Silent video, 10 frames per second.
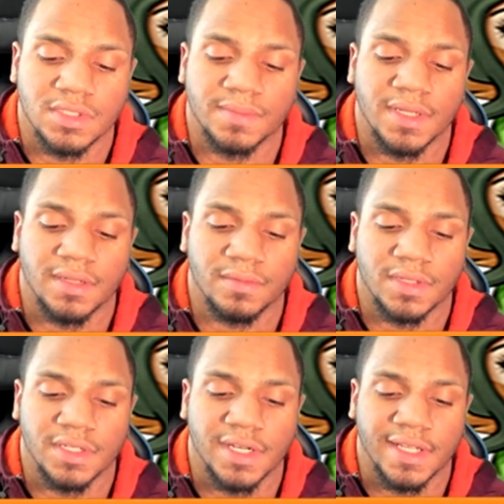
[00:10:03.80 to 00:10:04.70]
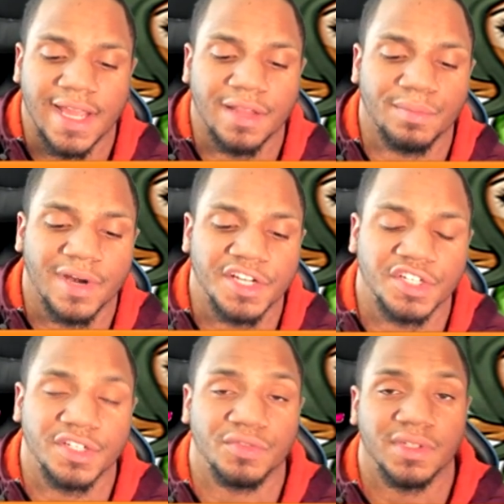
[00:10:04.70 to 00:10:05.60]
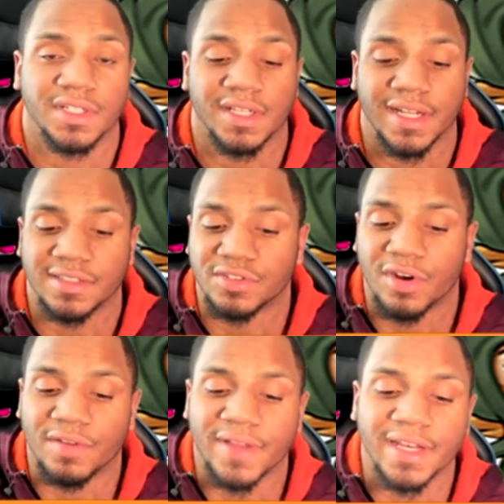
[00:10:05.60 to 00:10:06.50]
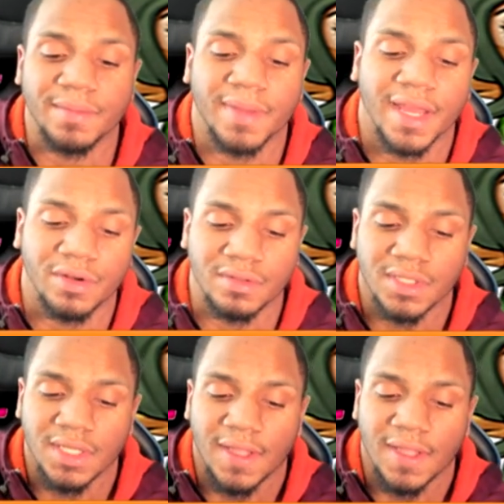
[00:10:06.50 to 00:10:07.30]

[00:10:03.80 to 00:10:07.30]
to make it really good. And calibration is really good at the start of any battle